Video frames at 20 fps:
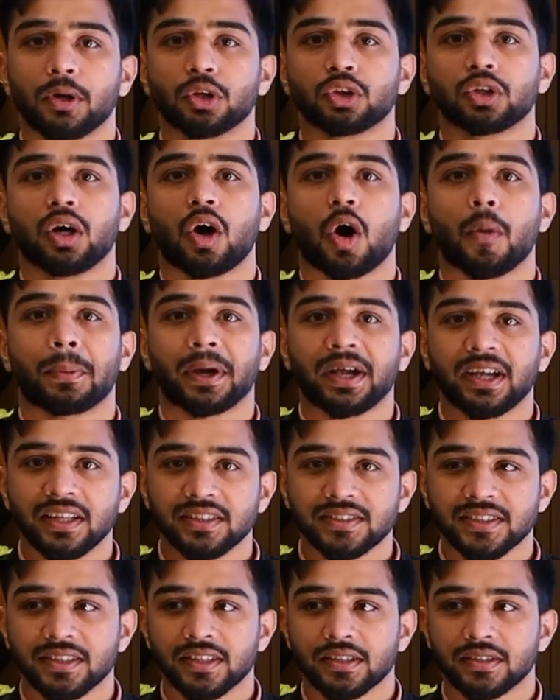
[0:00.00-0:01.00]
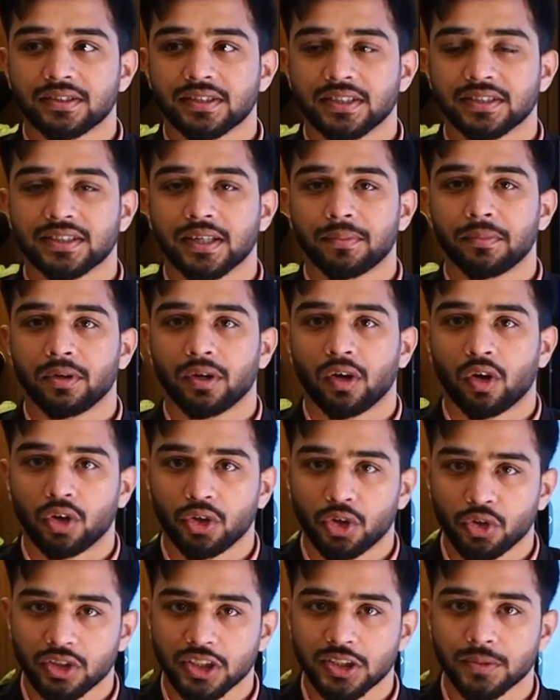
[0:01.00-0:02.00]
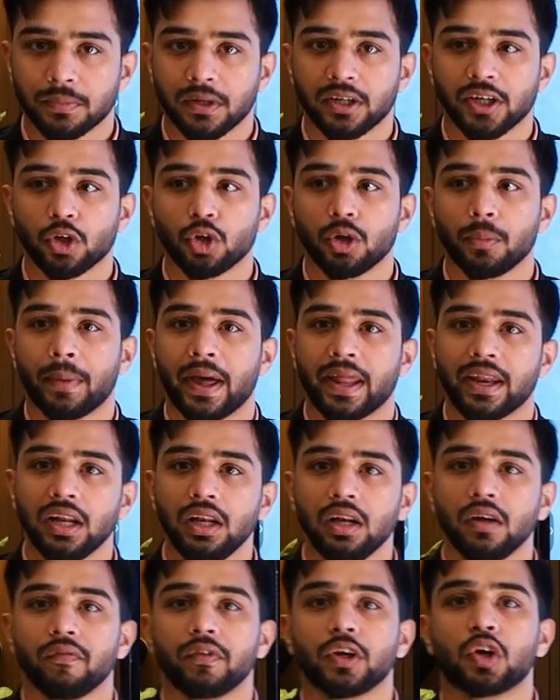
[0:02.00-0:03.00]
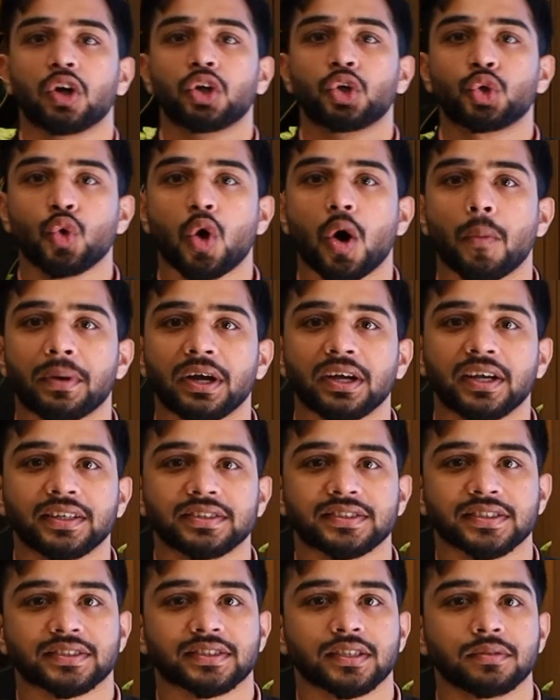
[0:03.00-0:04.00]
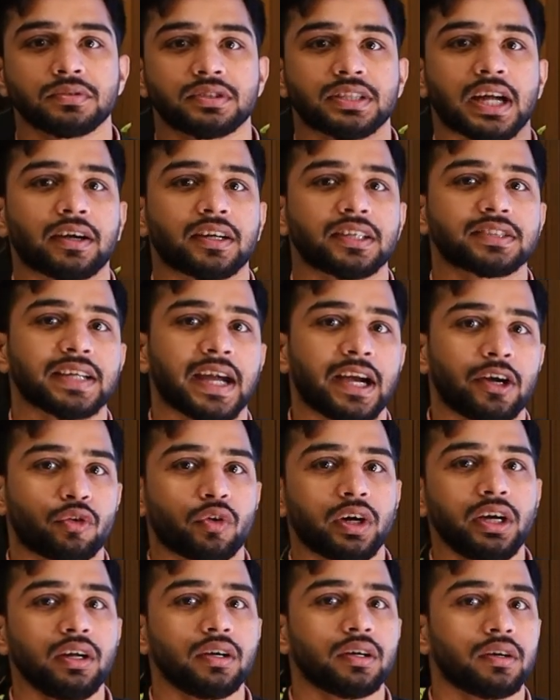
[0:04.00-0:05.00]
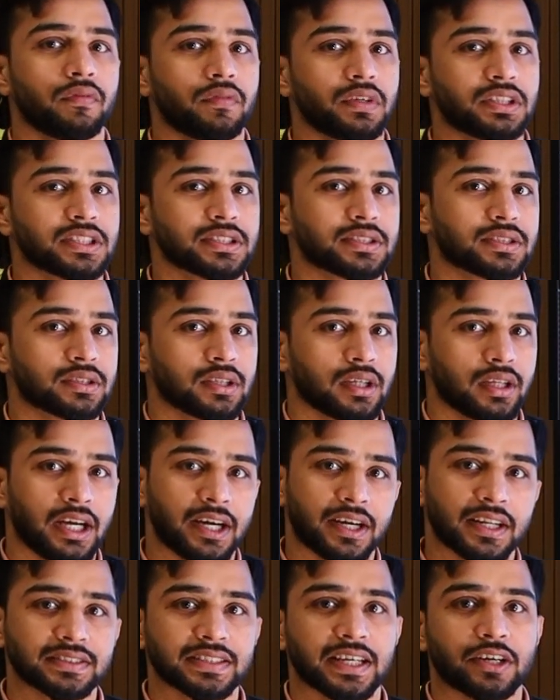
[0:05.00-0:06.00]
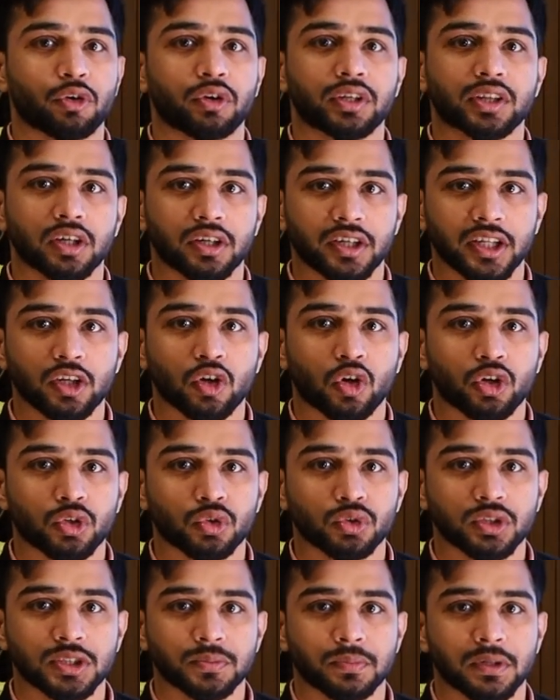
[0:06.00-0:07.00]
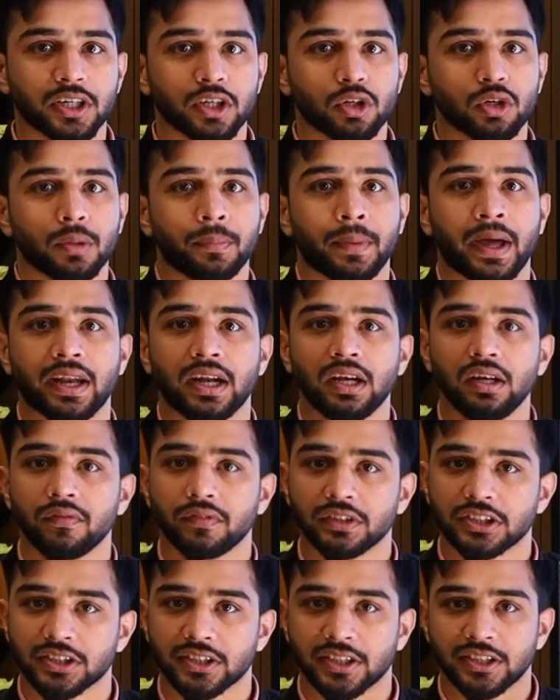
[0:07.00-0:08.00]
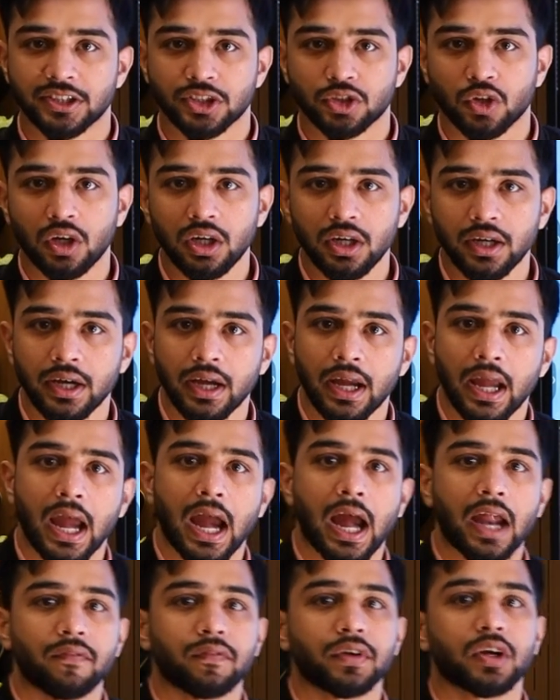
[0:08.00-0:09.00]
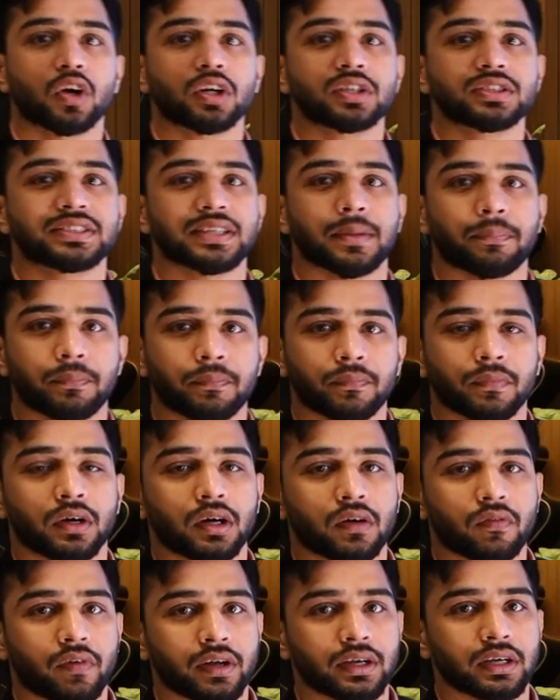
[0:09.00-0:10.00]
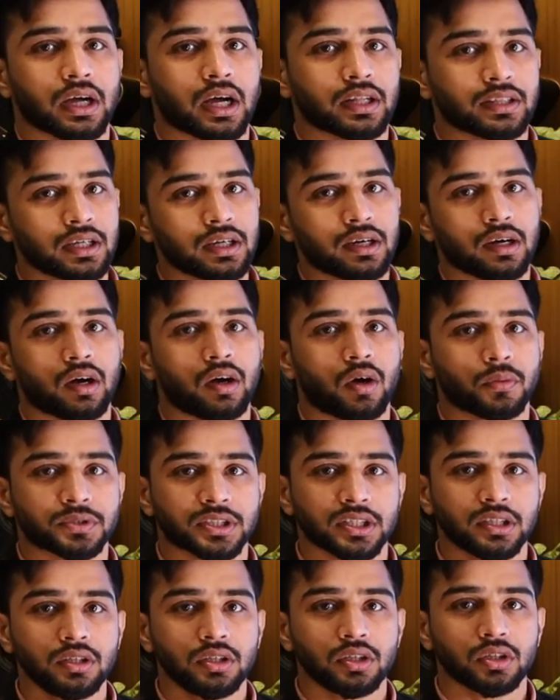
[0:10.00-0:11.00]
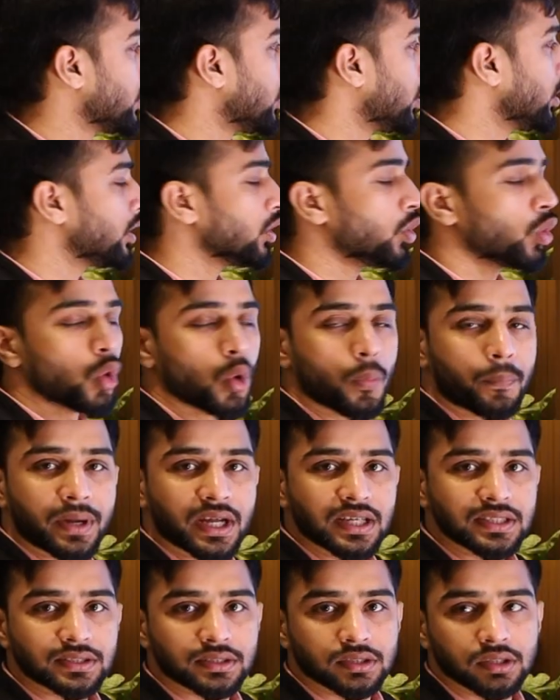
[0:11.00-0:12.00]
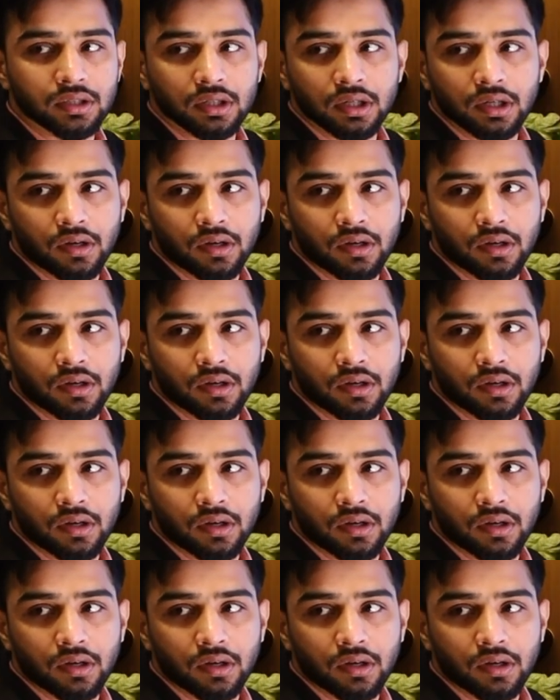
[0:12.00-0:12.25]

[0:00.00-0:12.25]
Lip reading: about the operating system onto this particular panel, we got 2 operating systems, that is Android, which is latest Android 13 onto this particular panel, which is installed, and we got one other option, we got OPS,